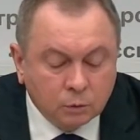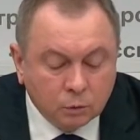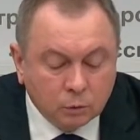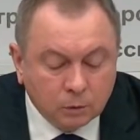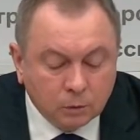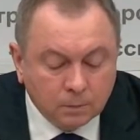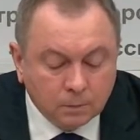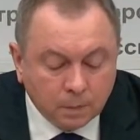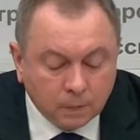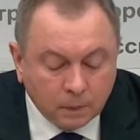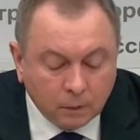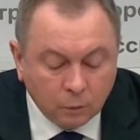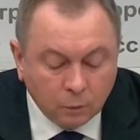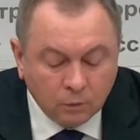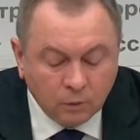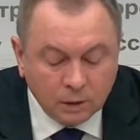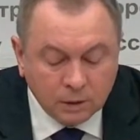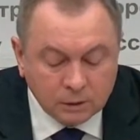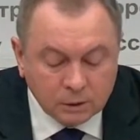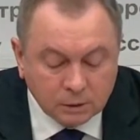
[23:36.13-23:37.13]
The
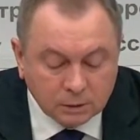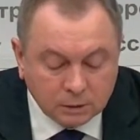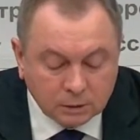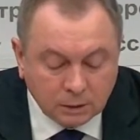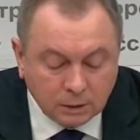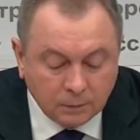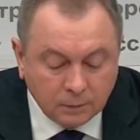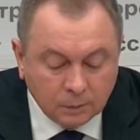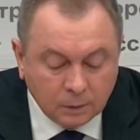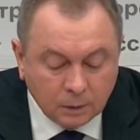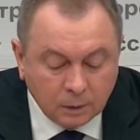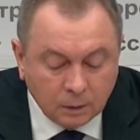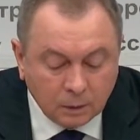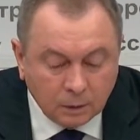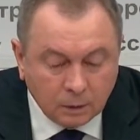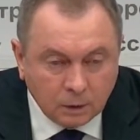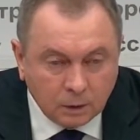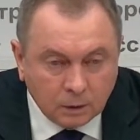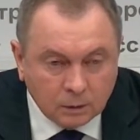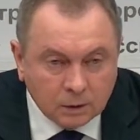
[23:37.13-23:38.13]
export of
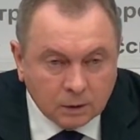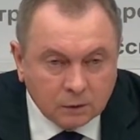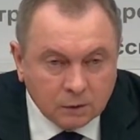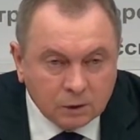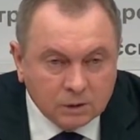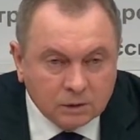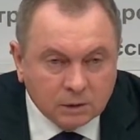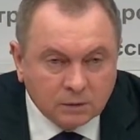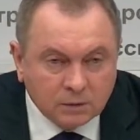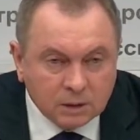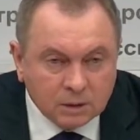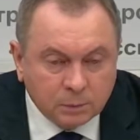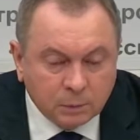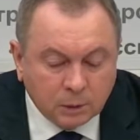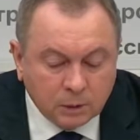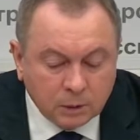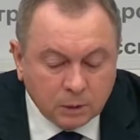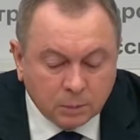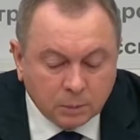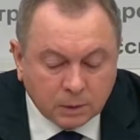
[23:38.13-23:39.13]
our products
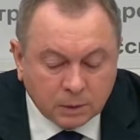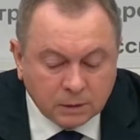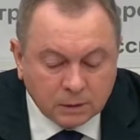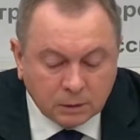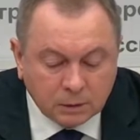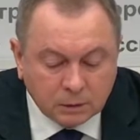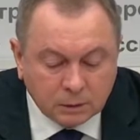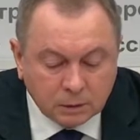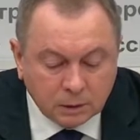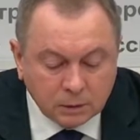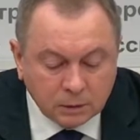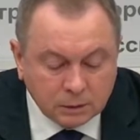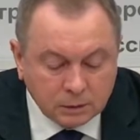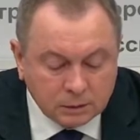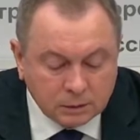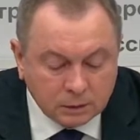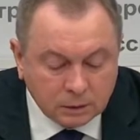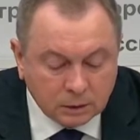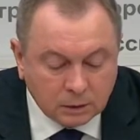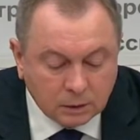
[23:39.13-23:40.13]
and services and
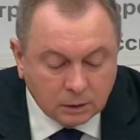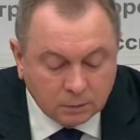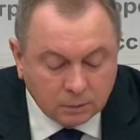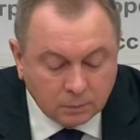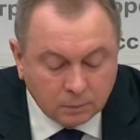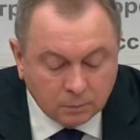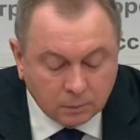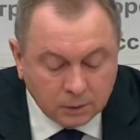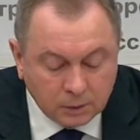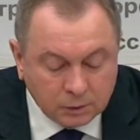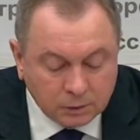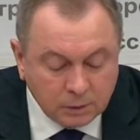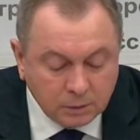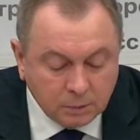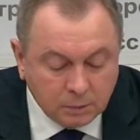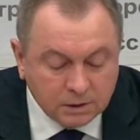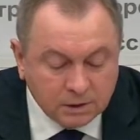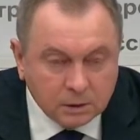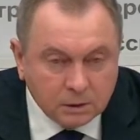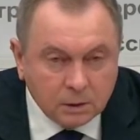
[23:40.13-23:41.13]
goods
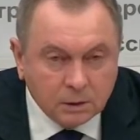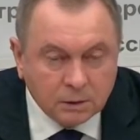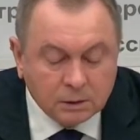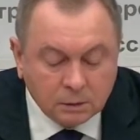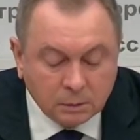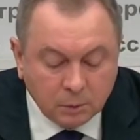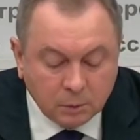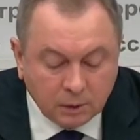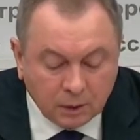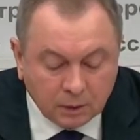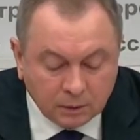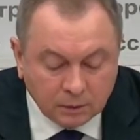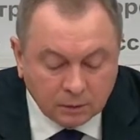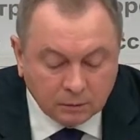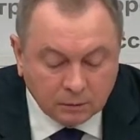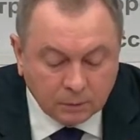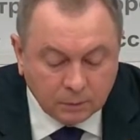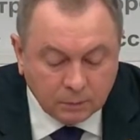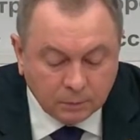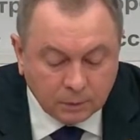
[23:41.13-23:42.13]
increased by
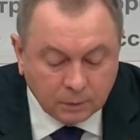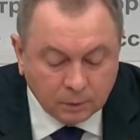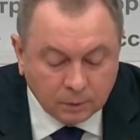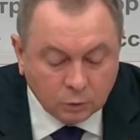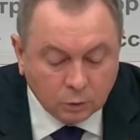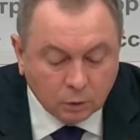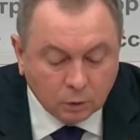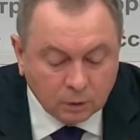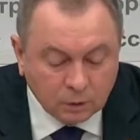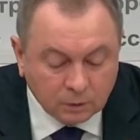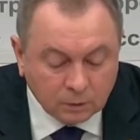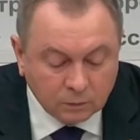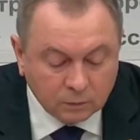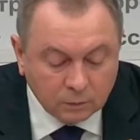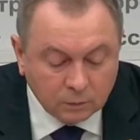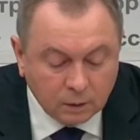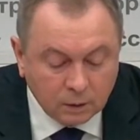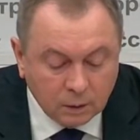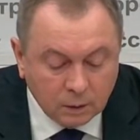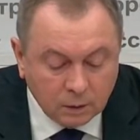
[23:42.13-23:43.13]

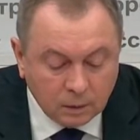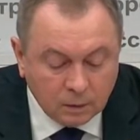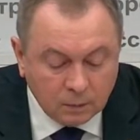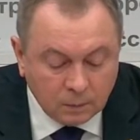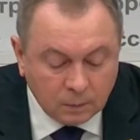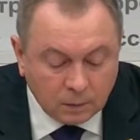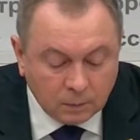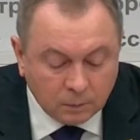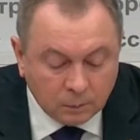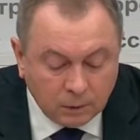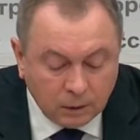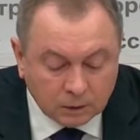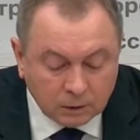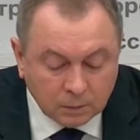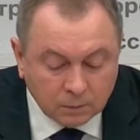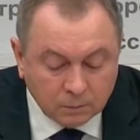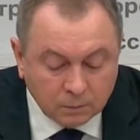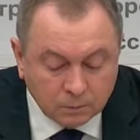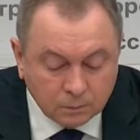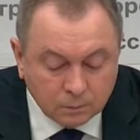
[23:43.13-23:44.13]
2.5%
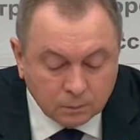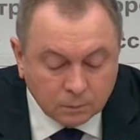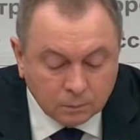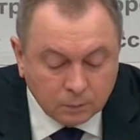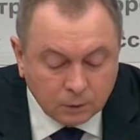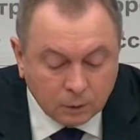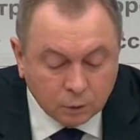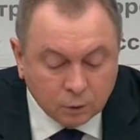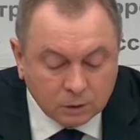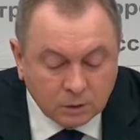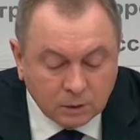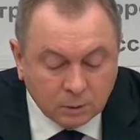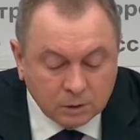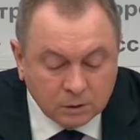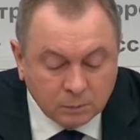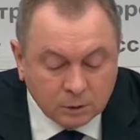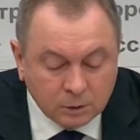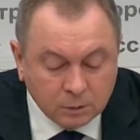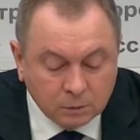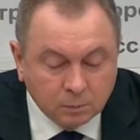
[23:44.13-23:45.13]
and almost reached
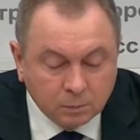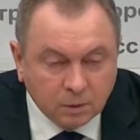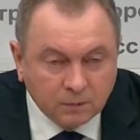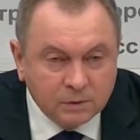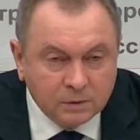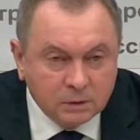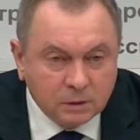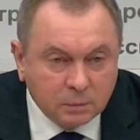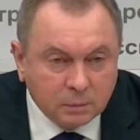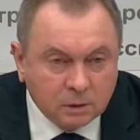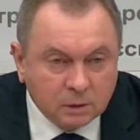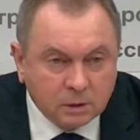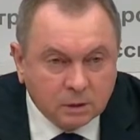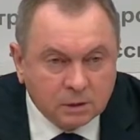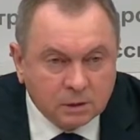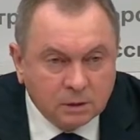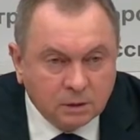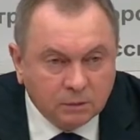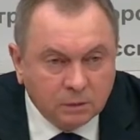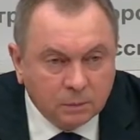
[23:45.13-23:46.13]
$50 million.
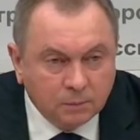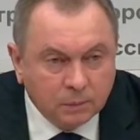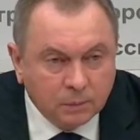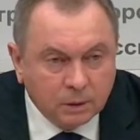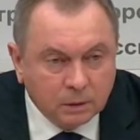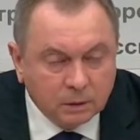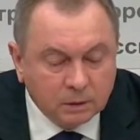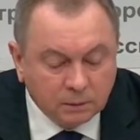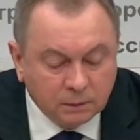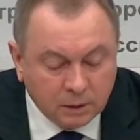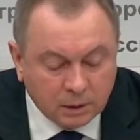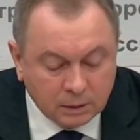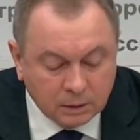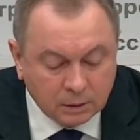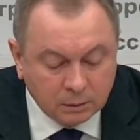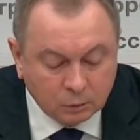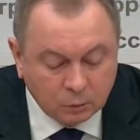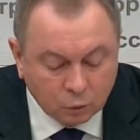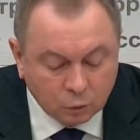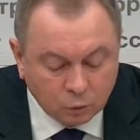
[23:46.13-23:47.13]
And
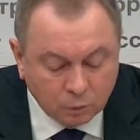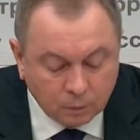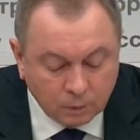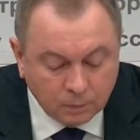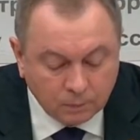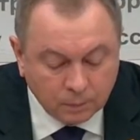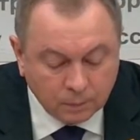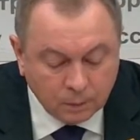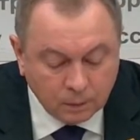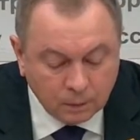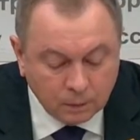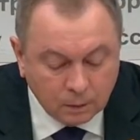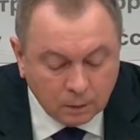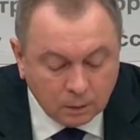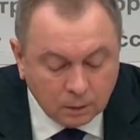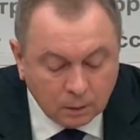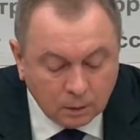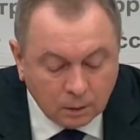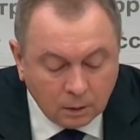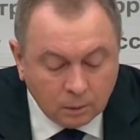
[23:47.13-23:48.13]
we see
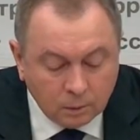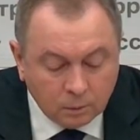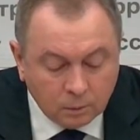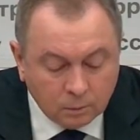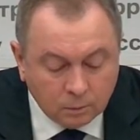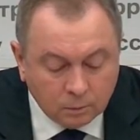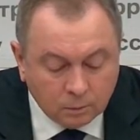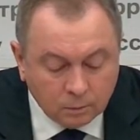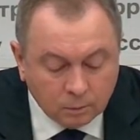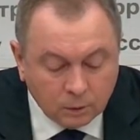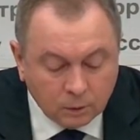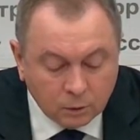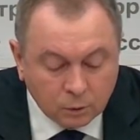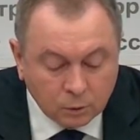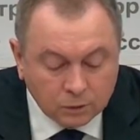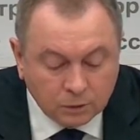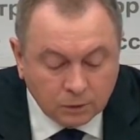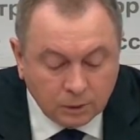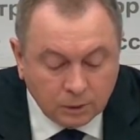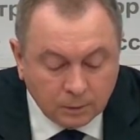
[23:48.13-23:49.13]
the progress
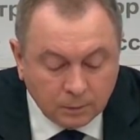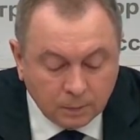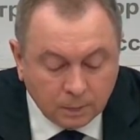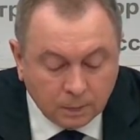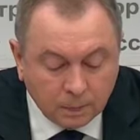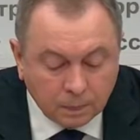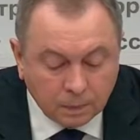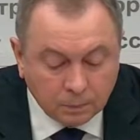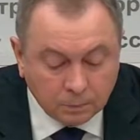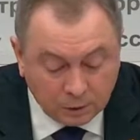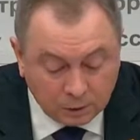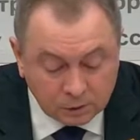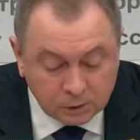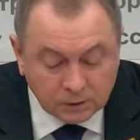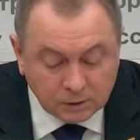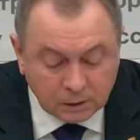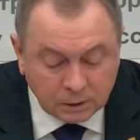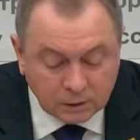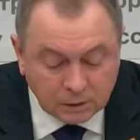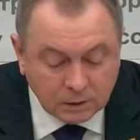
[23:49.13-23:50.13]
in practically
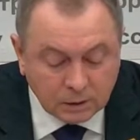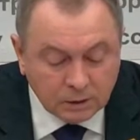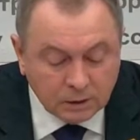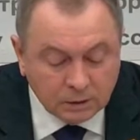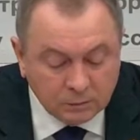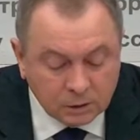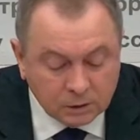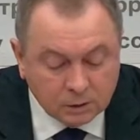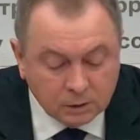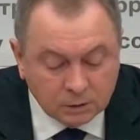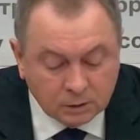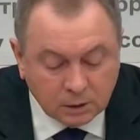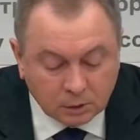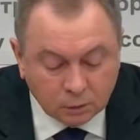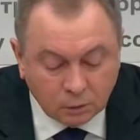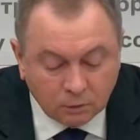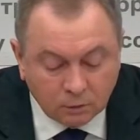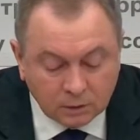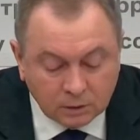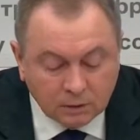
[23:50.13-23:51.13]
every production
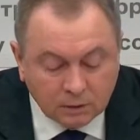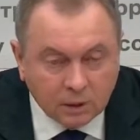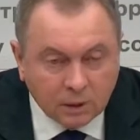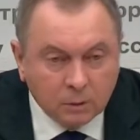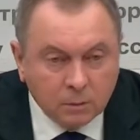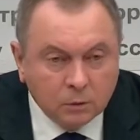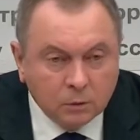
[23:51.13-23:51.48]
area.